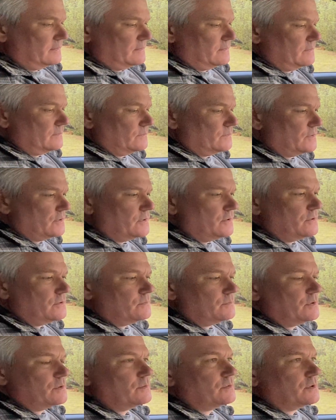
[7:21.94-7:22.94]

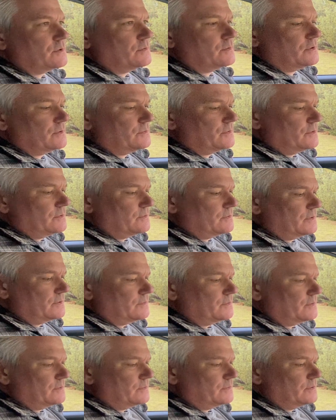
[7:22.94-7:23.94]
Whoa, whoa, whoa,
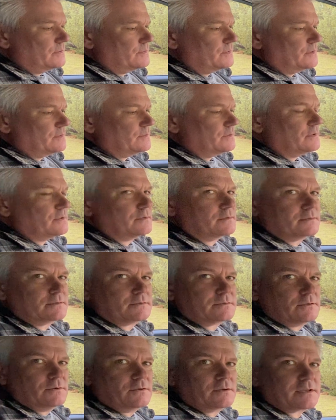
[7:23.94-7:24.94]
whoa, whoa, whoa, whoa.
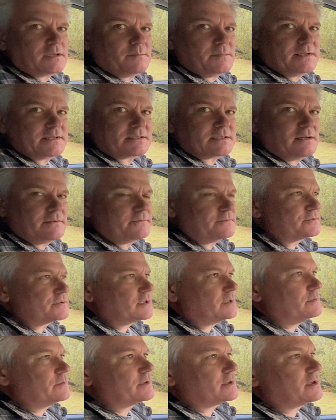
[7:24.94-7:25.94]
Don't get myself in
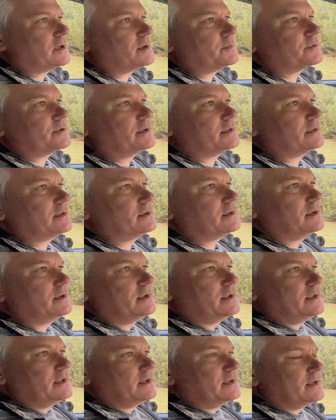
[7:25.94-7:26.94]
trouble with the copyright there.
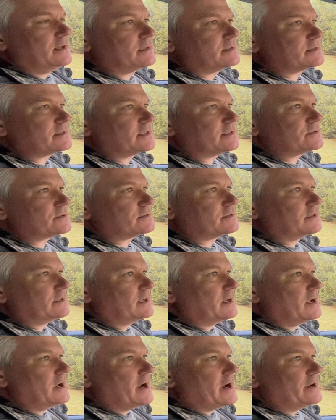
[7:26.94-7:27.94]
It's touchscreen.
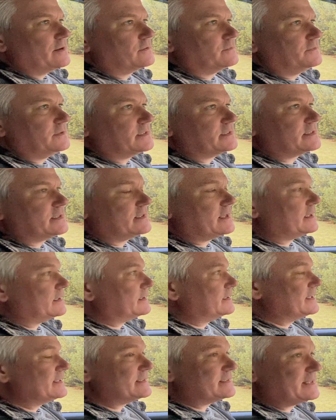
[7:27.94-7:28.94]
I don't know if you can see that.
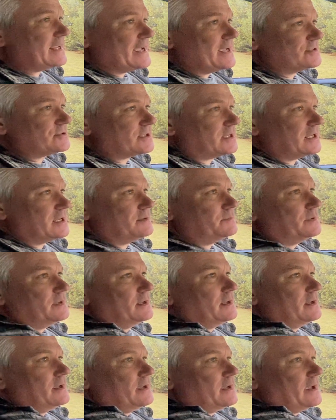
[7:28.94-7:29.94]
This dash cam
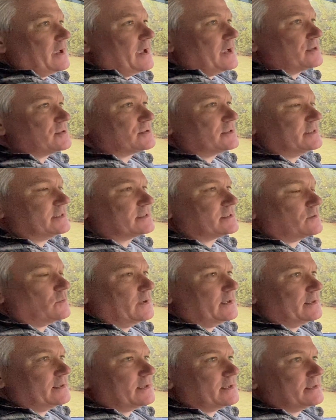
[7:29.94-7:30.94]
actually is
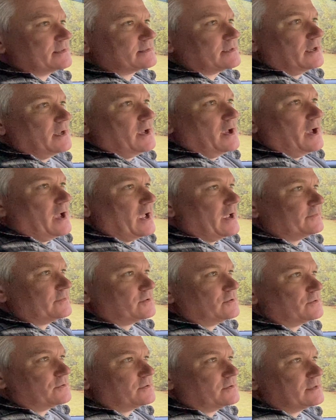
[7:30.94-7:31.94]
quite nice. I have to
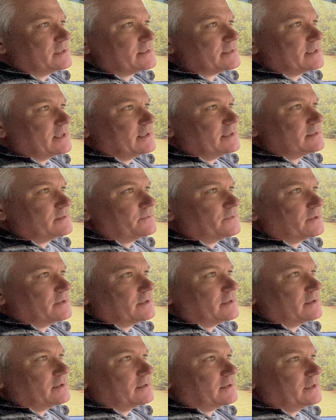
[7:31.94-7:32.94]
go through the settings, figure out
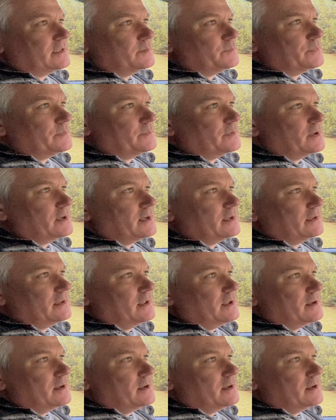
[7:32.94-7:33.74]
how to keep them on.